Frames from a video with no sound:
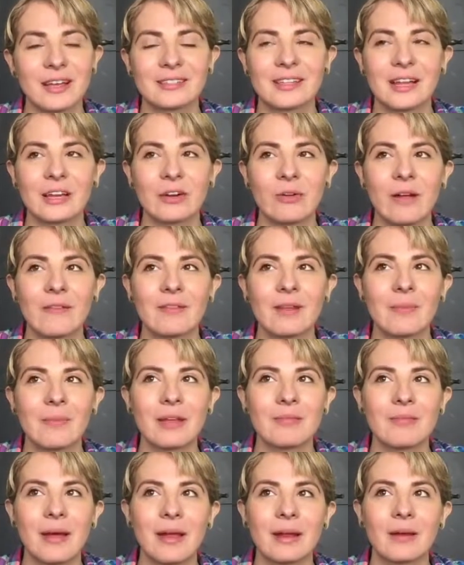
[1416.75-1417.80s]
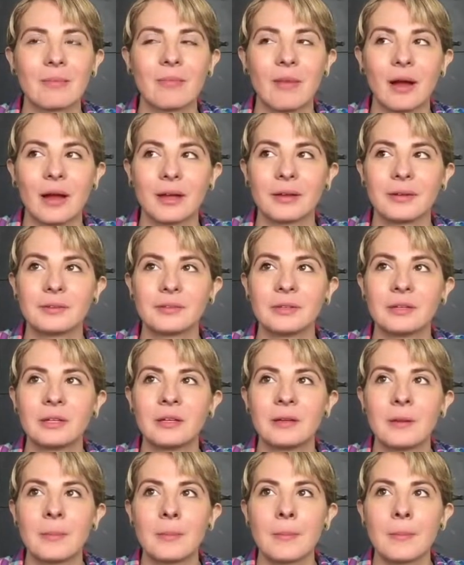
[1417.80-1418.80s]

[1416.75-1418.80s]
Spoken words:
like I said, I don't have that mathematic mind.